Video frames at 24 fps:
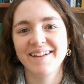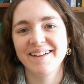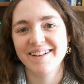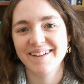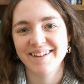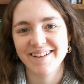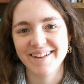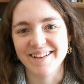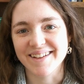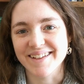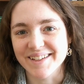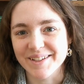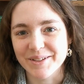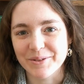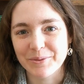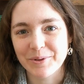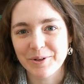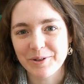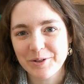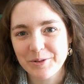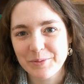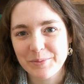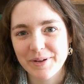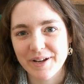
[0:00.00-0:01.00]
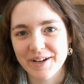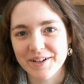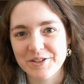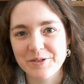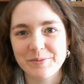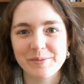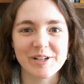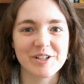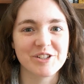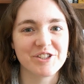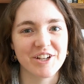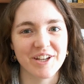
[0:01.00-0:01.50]
Hi, welcome back
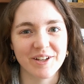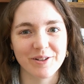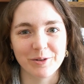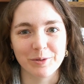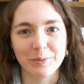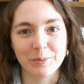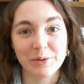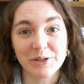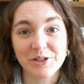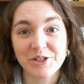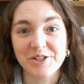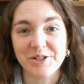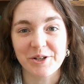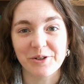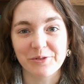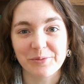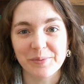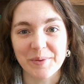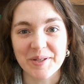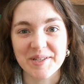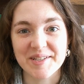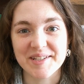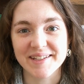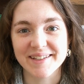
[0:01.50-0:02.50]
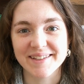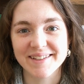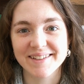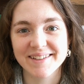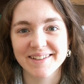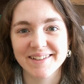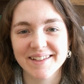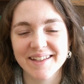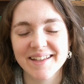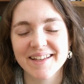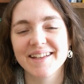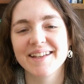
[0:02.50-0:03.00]
to my channel, Bookshelf
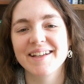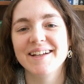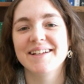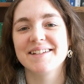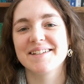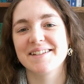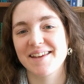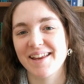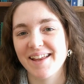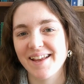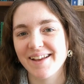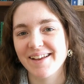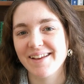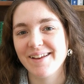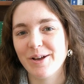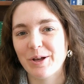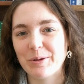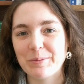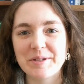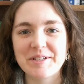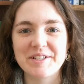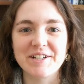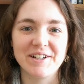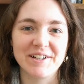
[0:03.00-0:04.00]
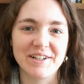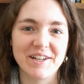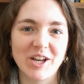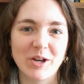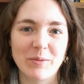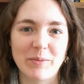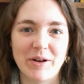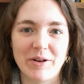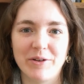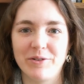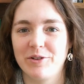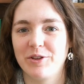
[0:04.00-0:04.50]
Mystic. Today, I'll be
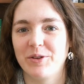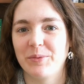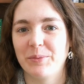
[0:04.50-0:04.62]
talking about the